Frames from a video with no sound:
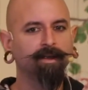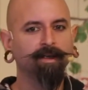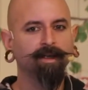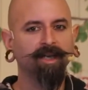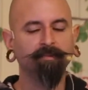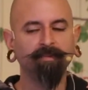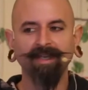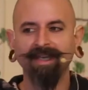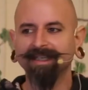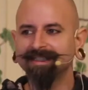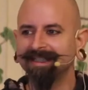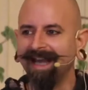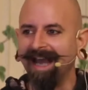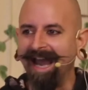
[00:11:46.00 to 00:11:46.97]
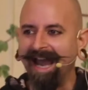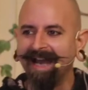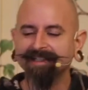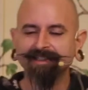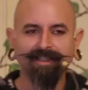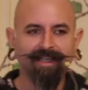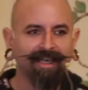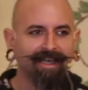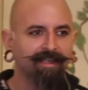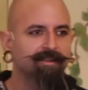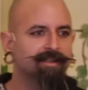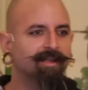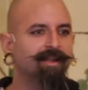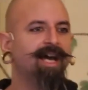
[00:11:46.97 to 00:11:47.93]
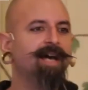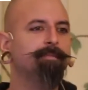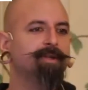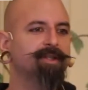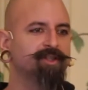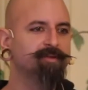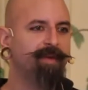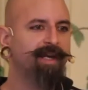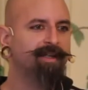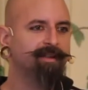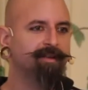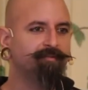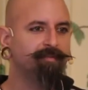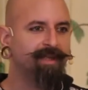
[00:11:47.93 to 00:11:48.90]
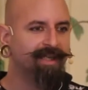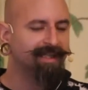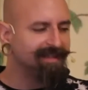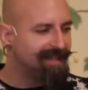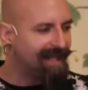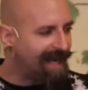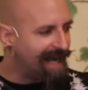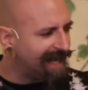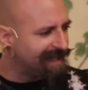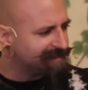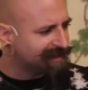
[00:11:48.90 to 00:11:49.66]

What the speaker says: And begin to ask into that perspective, begin to ask